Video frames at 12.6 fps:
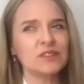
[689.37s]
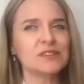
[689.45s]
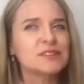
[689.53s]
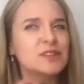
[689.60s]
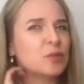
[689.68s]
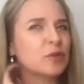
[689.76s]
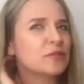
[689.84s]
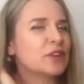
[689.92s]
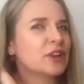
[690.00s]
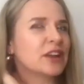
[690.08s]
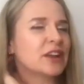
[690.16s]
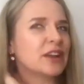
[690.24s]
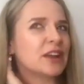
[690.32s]
are some of
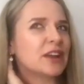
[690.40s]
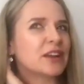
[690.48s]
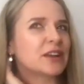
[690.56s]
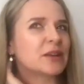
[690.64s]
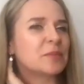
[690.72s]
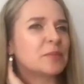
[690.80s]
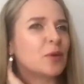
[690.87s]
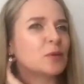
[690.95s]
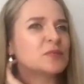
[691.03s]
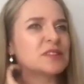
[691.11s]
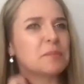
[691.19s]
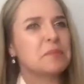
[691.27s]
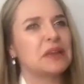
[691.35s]
the
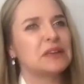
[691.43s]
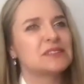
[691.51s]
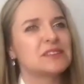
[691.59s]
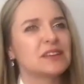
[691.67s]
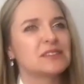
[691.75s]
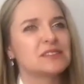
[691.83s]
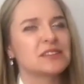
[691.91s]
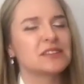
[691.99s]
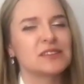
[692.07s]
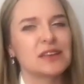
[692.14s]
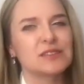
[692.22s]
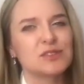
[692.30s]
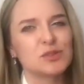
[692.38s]
most amazing
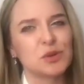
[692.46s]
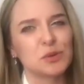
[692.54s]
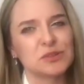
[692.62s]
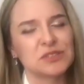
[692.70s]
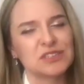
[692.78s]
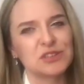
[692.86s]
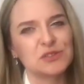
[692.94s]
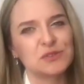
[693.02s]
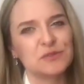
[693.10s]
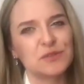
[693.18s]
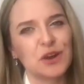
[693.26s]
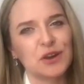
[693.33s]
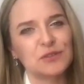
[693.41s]
success stories that you've
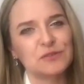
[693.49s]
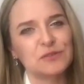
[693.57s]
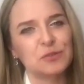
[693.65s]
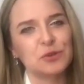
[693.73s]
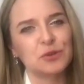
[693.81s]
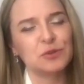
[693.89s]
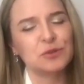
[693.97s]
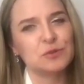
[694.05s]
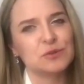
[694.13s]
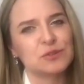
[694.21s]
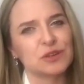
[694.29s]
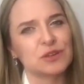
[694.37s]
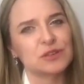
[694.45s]
heard from your
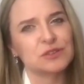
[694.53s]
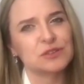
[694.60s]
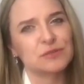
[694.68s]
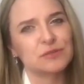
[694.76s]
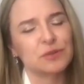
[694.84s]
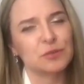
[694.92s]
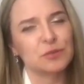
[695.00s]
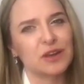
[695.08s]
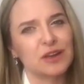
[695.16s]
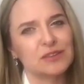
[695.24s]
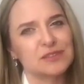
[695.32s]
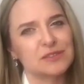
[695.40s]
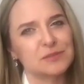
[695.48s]
users, from your
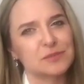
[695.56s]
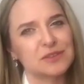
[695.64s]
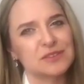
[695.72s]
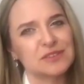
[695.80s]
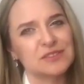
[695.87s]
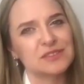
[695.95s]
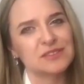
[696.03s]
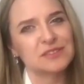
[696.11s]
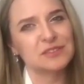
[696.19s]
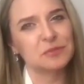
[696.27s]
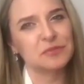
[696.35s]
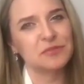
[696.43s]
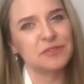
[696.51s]
customers?
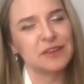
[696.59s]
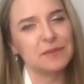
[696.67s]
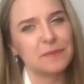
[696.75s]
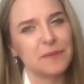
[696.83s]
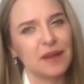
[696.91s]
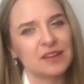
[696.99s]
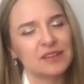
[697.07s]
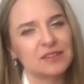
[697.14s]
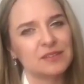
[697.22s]
Some feedback.